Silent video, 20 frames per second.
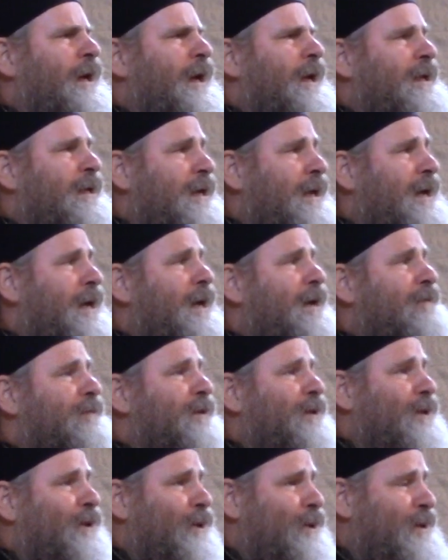And to have
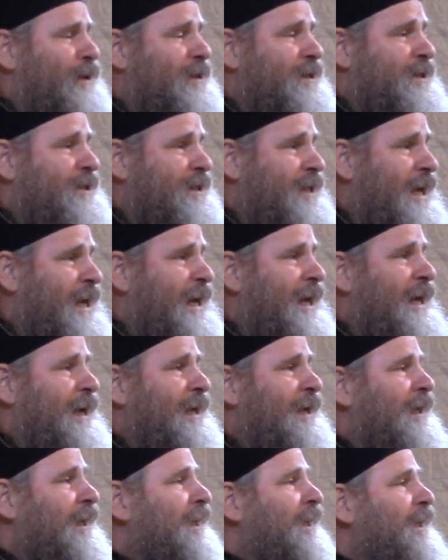the Lord's
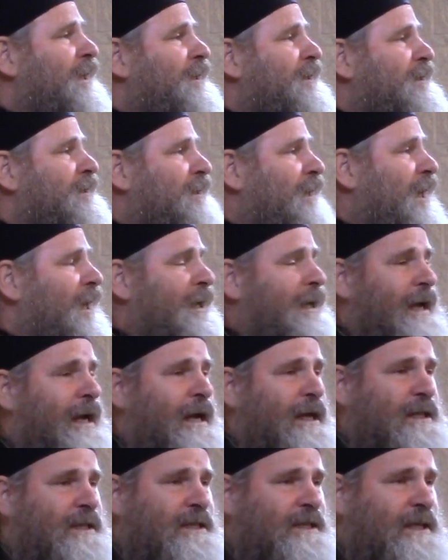Day not
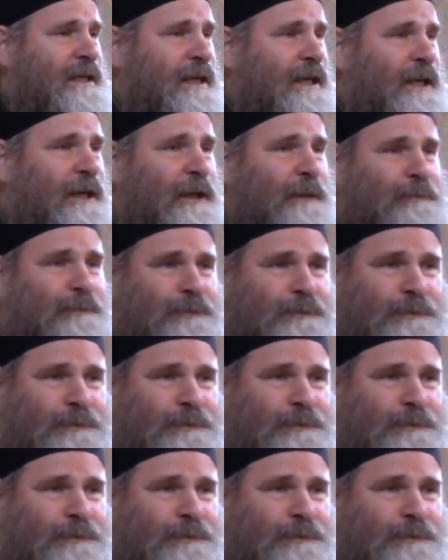as the